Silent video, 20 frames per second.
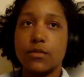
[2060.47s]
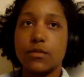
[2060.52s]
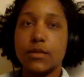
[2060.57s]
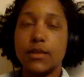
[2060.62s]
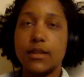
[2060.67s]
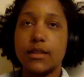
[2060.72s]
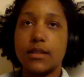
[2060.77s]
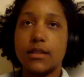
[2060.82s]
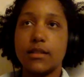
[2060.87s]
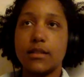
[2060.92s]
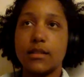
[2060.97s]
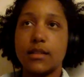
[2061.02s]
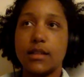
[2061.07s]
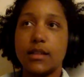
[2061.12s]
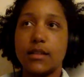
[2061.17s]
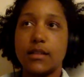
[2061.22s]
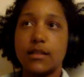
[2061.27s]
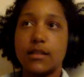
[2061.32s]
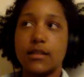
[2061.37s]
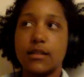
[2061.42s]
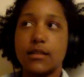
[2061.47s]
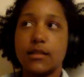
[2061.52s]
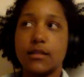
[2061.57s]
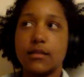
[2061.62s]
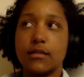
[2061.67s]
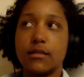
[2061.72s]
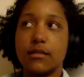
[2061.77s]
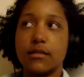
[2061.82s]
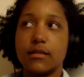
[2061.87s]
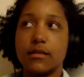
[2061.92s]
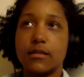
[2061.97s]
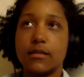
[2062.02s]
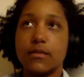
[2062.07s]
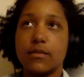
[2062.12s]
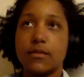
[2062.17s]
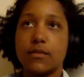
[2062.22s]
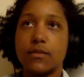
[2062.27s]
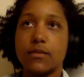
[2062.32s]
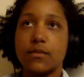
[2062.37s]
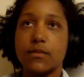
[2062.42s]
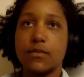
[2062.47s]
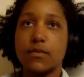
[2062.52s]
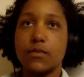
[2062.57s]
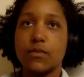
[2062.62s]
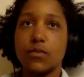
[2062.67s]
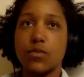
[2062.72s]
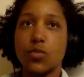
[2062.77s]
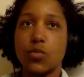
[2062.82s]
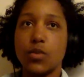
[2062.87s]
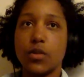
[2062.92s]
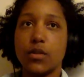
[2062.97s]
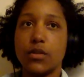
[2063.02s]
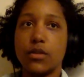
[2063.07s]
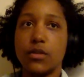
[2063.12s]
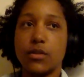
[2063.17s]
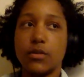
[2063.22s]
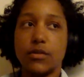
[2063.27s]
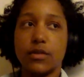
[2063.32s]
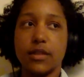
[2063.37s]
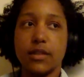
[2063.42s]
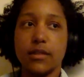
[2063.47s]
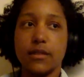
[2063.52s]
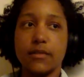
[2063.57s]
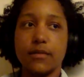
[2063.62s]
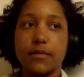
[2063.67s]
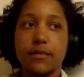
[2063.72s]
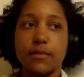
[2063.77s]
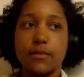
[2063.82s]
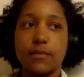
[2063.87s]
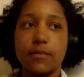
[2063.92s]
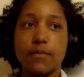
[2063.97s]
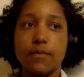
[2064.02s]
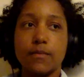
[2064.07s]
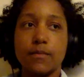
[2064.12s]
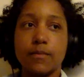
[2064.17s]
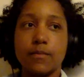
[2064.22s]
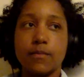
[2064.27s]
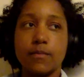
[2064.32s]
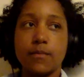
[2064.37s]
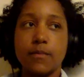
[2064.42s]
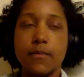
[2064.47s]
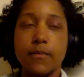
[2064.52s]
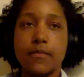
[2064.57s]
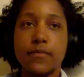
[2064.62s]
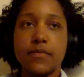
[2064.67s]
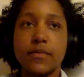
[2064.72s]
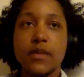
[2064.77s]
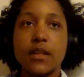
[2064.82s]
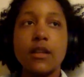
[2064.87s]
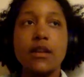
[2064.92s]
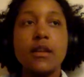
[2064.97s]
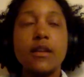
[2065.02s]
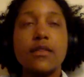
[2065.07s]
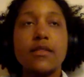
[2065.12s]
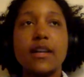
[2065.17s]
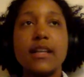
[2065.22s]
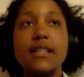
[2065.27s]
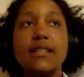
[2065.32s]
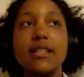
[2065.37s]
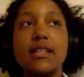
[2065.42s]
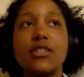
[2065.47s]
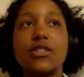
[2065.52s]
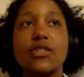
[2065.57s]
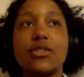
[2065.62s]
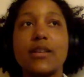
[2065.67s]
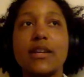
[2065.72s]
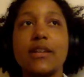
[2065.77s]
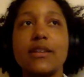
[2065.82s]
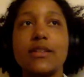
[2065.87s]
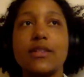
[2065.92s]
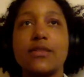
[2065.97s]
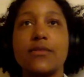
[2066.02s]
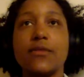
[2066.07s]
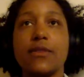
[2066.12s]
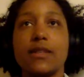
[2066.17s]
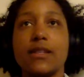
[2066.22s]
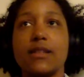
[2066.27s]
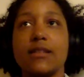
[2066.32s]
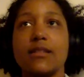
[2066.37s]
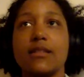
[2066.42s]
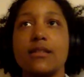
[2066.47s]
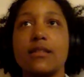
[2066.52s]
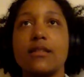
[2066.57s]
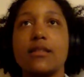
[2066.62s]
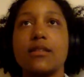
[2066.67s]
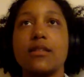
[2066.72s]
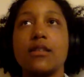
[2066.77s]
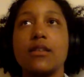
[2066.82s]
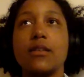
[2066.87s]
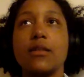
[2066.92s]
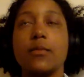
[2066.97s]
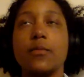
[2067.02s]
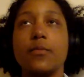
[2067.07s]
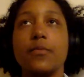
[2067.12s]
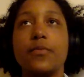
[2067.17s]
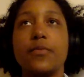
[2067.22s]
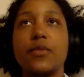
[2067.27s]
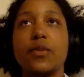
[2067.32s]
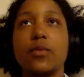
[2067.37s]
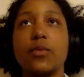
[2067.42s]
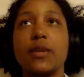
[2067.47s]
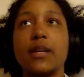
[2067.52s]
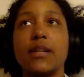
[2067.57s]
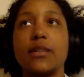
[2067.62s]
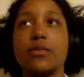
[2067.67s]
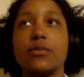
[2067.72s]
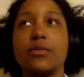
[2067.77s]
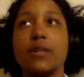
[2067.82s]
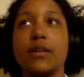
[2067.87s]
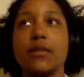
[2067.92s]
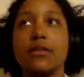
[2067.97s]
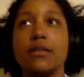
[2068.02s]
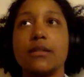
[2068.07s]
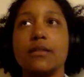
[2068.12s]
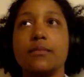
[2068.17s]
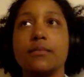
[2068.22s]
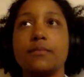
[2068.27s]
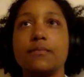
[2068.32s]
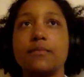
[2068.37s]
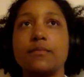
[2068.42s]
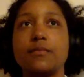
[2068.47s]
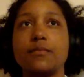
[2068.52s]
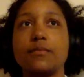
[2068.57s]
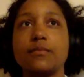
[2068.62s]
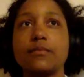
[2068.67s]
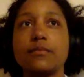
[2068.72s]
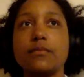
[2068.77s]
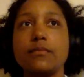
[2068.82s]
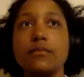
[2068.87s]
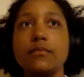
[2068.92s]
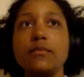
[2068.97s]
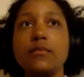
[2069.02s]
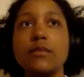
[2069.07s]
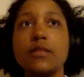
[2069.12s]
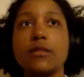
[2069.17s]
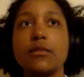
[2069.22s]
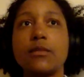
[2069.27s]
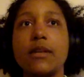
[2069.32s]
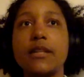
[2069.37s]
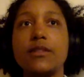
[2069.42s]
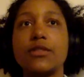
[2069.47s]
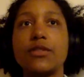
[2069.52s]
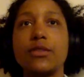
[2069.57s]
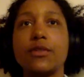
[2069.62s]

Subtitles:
We stayed in one hotel. The Ice Age Trail is funny, the way it's routed, right?